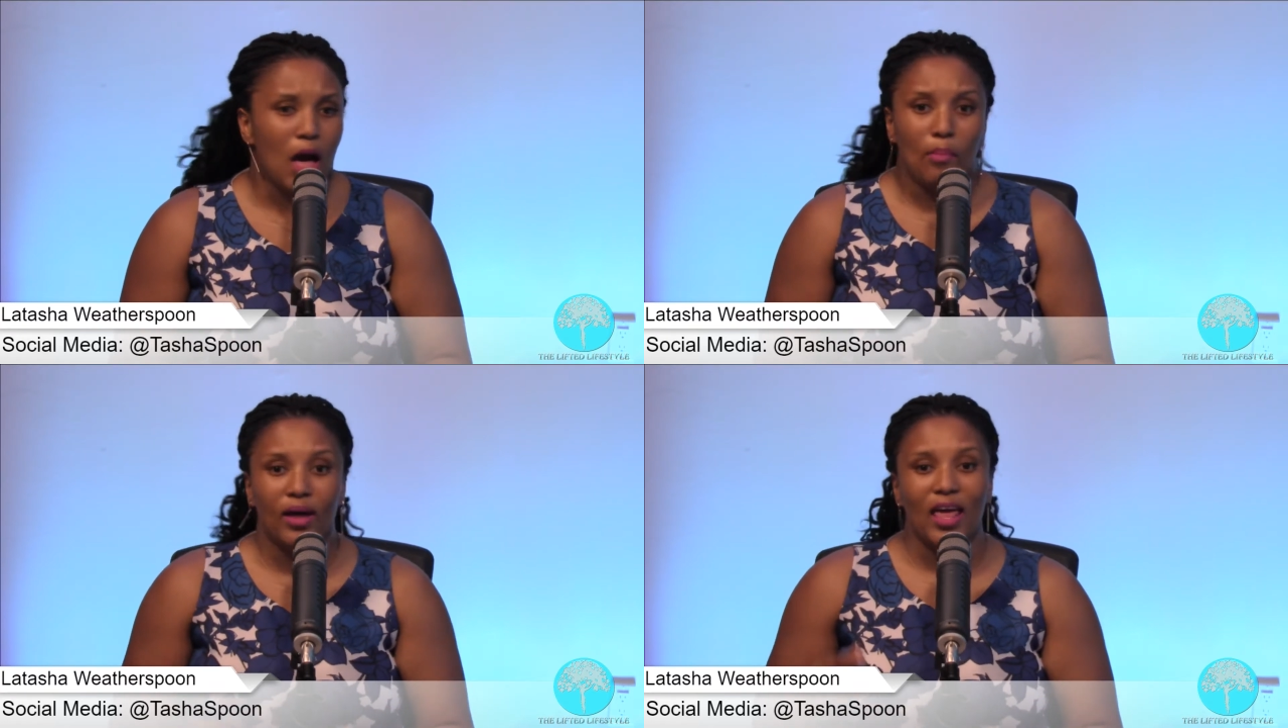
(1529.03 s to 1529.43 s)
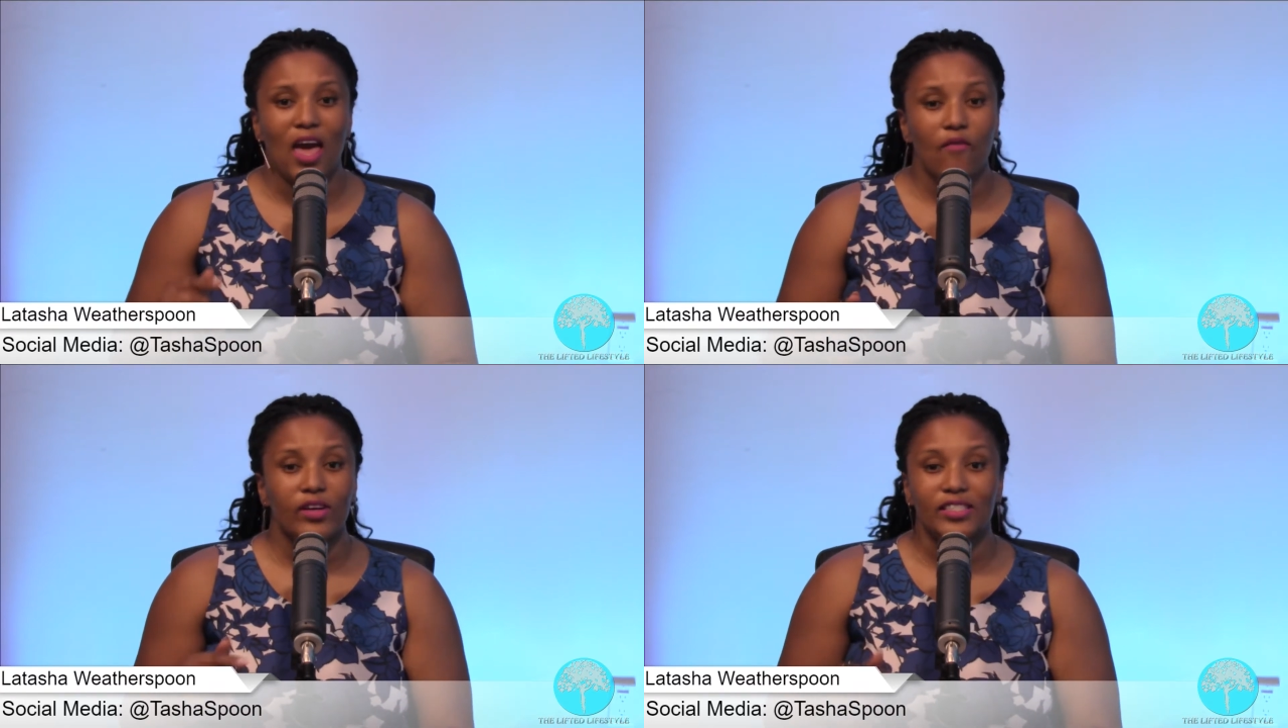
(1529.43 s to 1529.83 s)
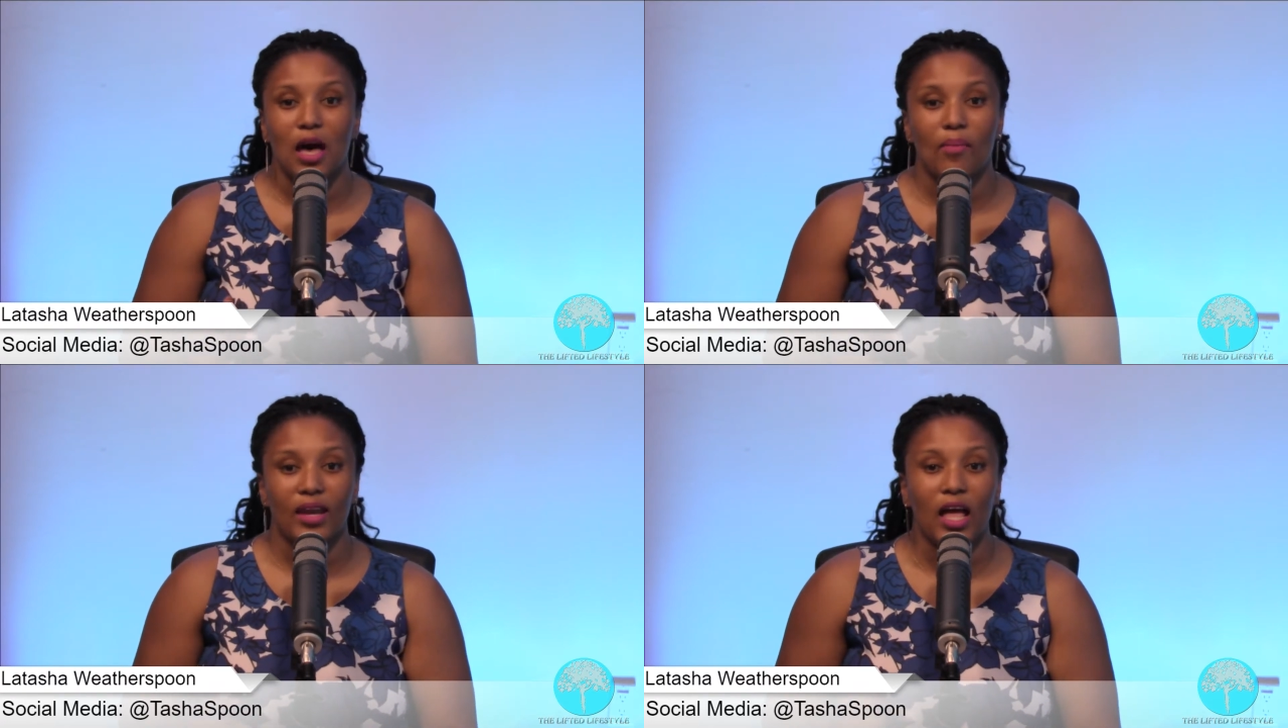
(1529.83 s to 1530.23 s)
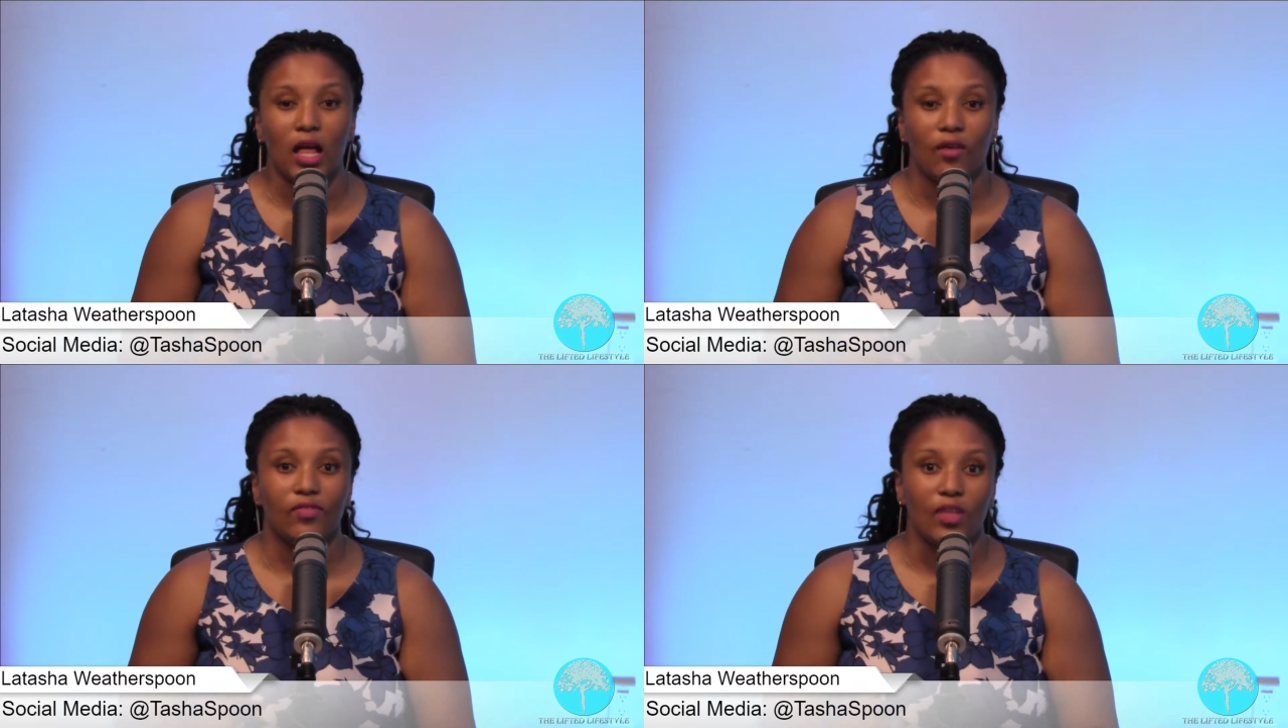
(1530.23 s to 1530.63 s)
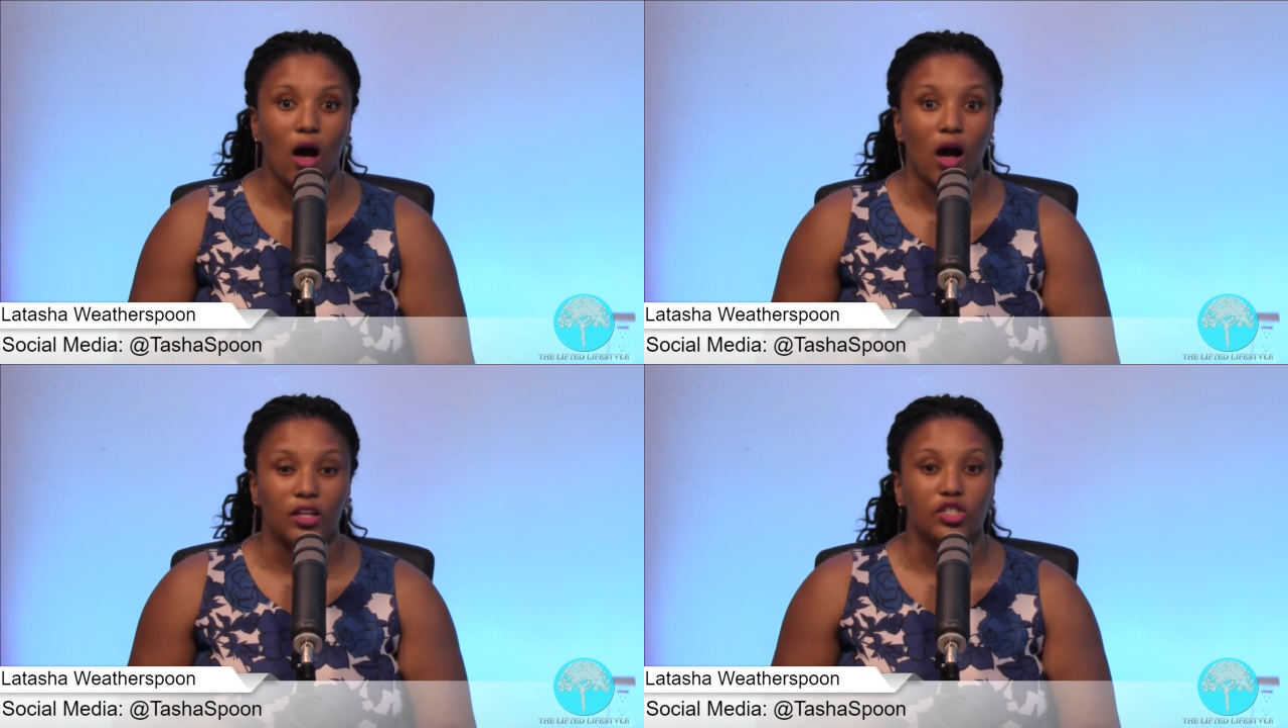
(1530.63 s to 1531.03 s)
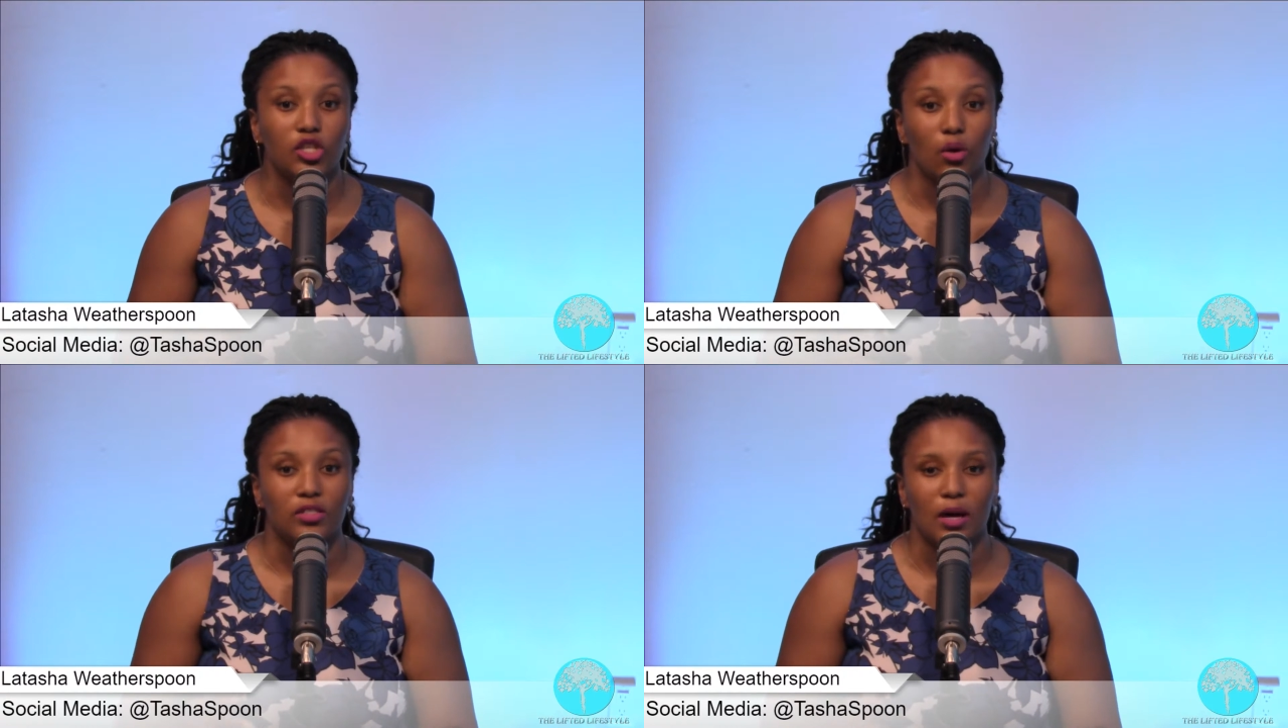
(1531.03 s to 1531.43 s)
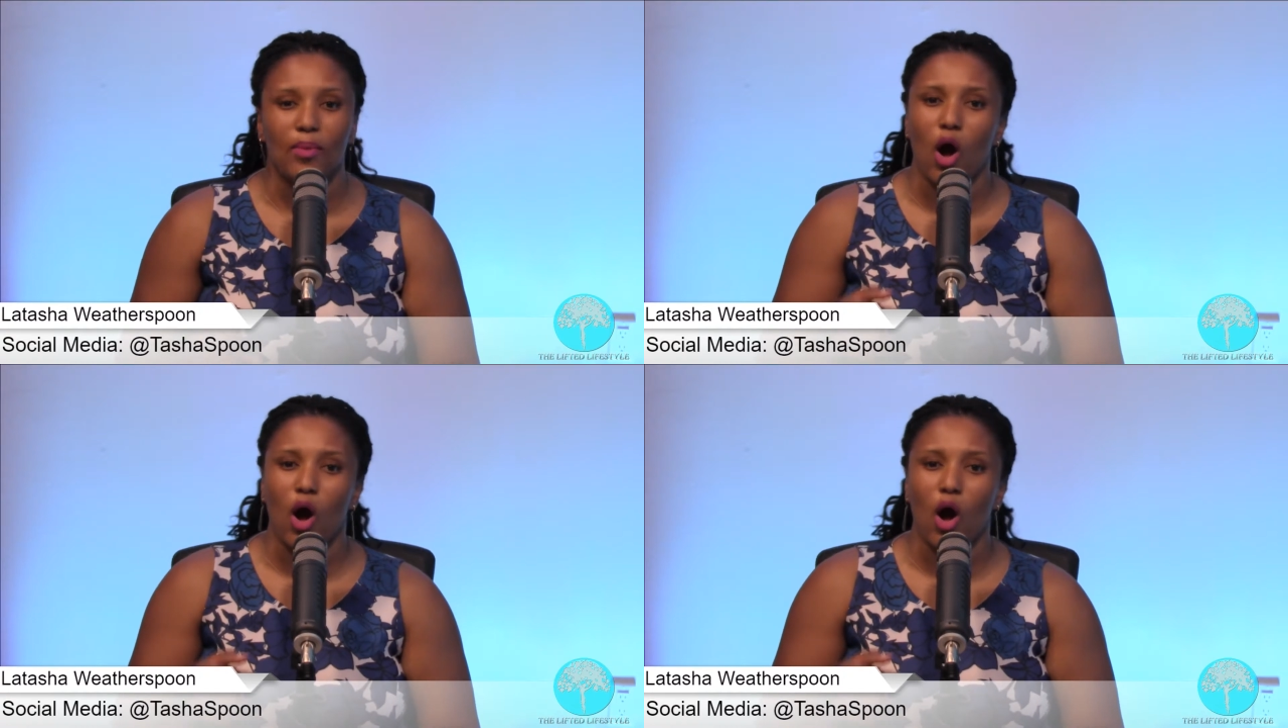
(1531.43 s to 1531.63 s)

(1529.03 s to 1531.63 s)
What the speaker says: But every time a negative thought shows up,